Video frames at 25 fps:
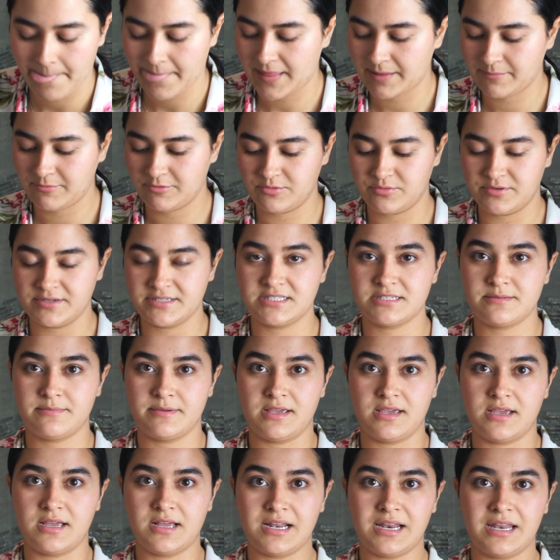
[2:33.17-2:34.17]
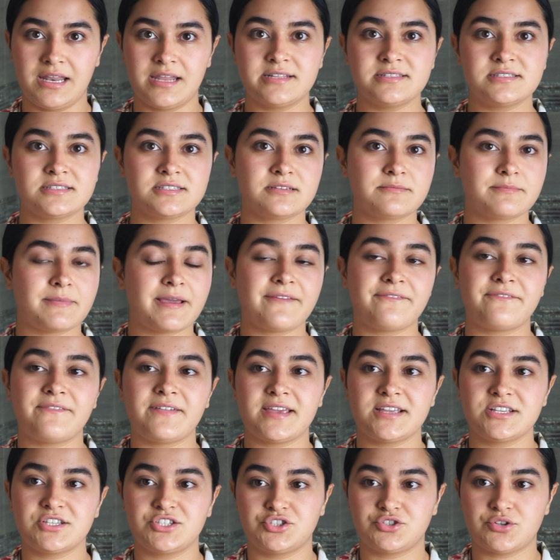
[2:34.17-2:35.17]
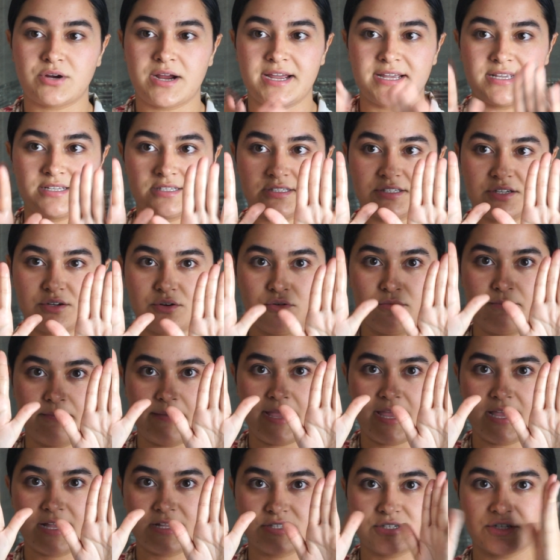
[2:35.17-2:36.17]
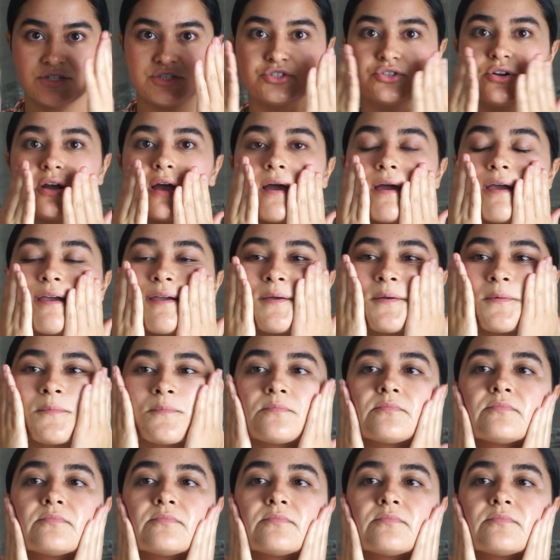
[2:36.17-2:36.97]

I'm going to be cleansing my face dry. So my hands are dry.